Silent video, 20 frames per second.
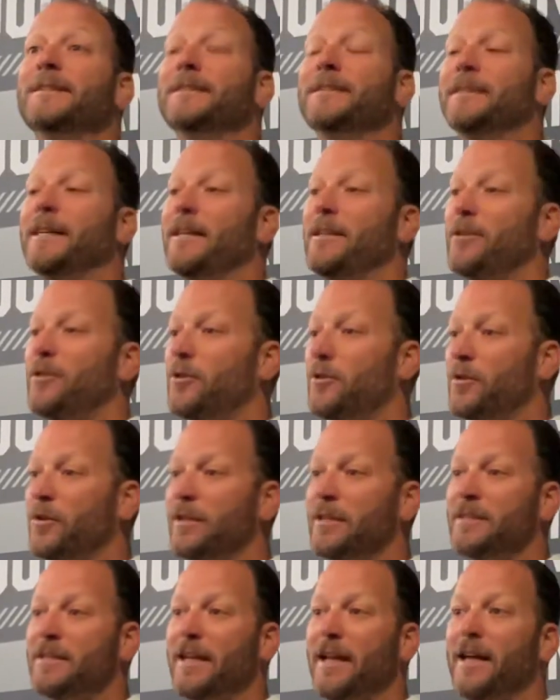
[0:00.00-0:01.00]
On 3rd
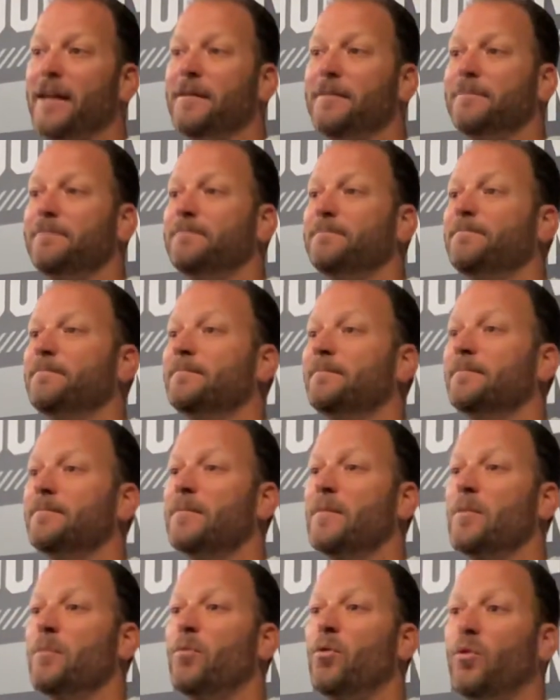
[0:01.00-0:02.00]
and 10,
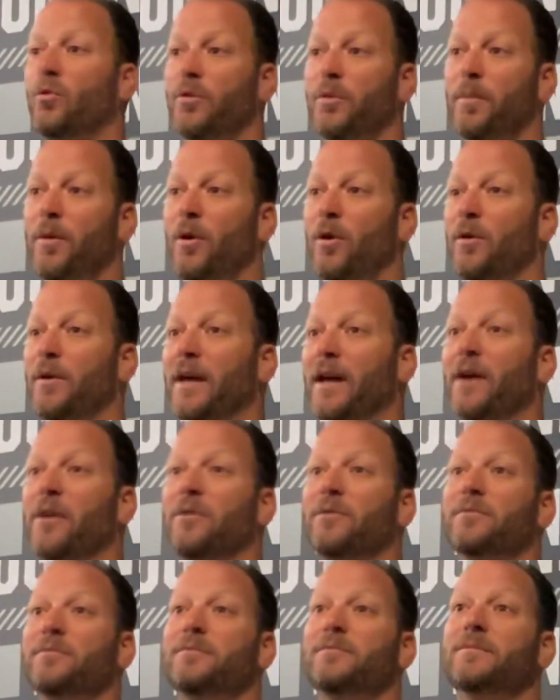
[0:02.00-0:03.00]
pulling the ball
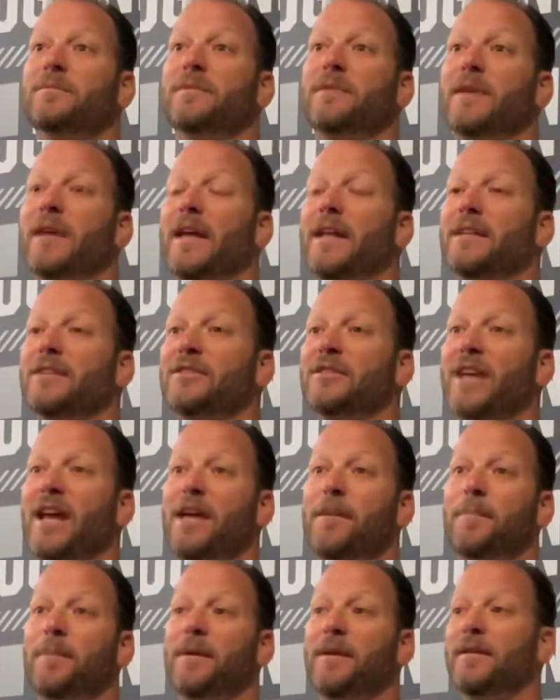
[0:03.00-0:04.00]
down and
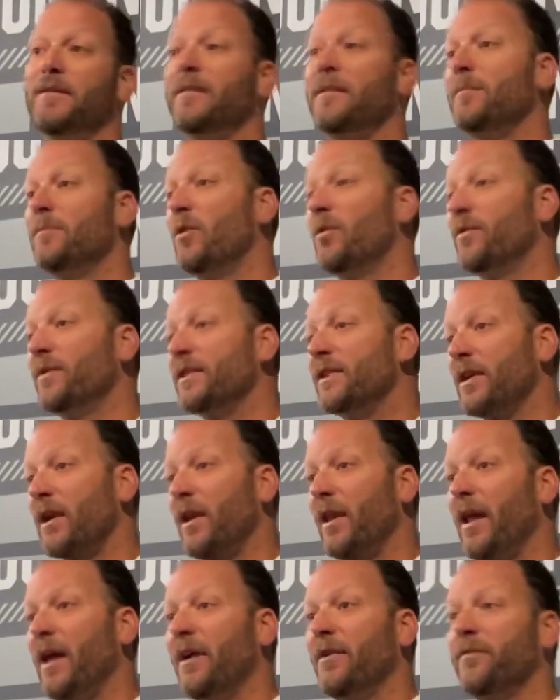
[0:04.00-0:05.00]
escaping and moving to the
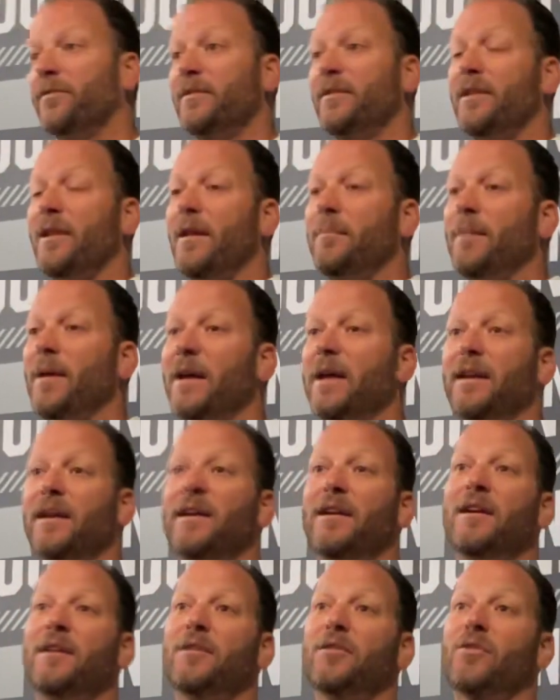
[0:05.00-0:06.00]
left and making
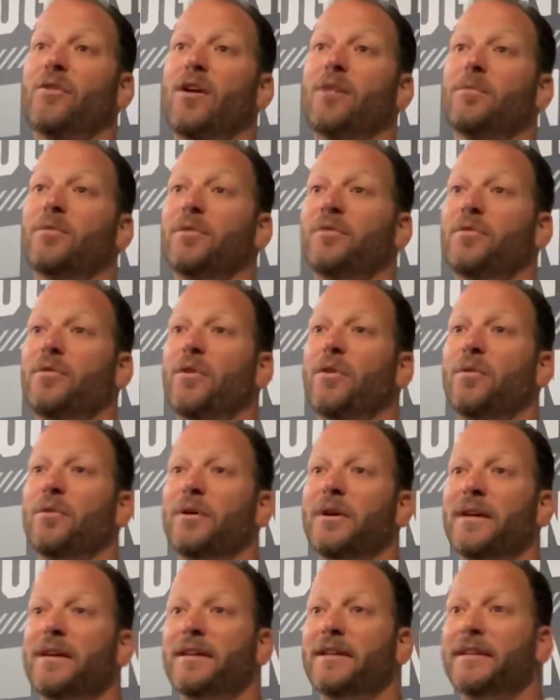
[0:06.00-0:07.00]
an incredible
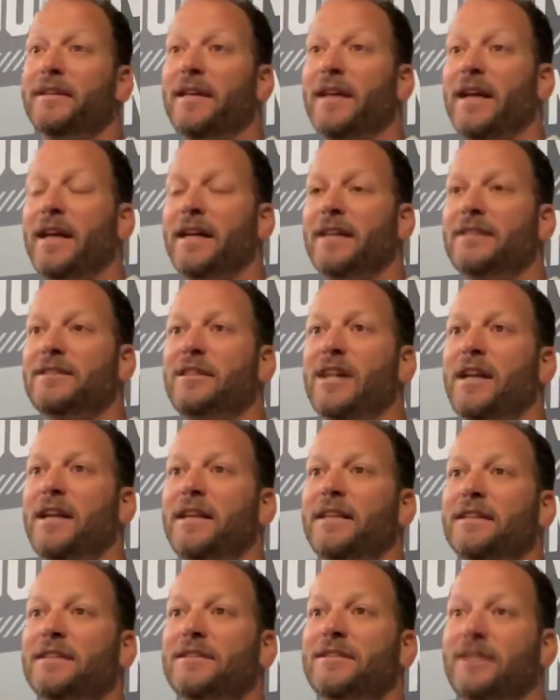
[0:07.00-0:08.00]
throw and
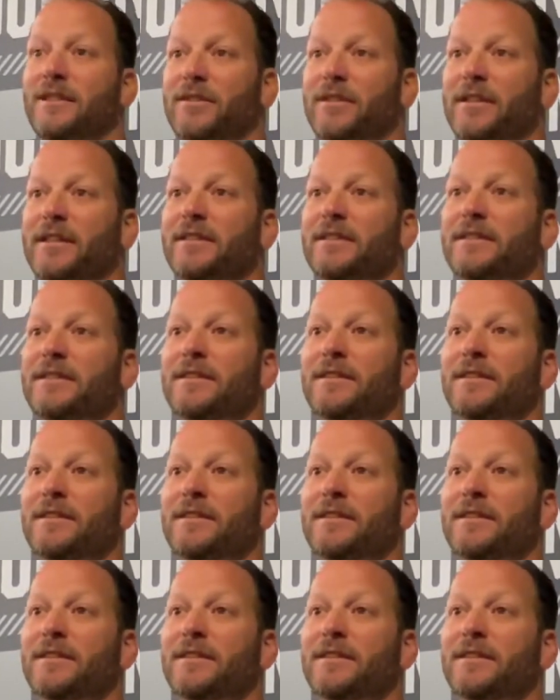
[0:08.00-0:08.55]
extending the series.